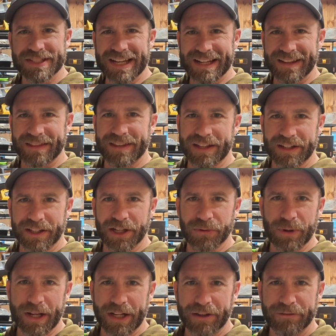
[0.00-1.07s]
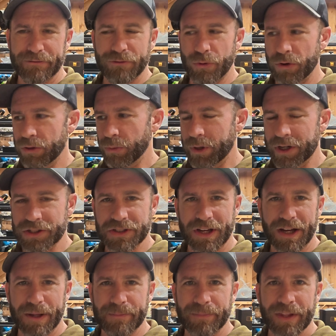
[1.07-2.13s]
second thing to get ready for the winter
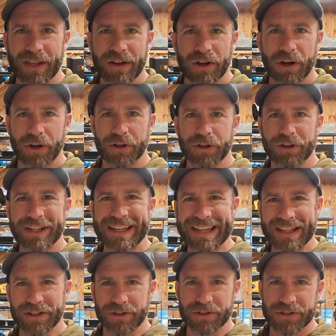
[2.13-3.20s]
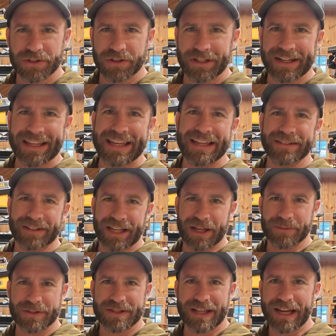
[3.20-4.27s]
time are your heaters and heat
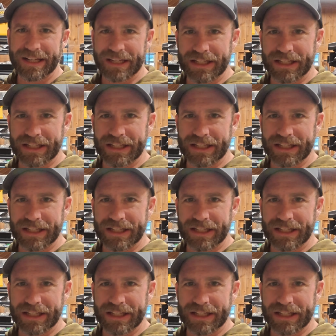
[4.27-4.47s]
lamps, that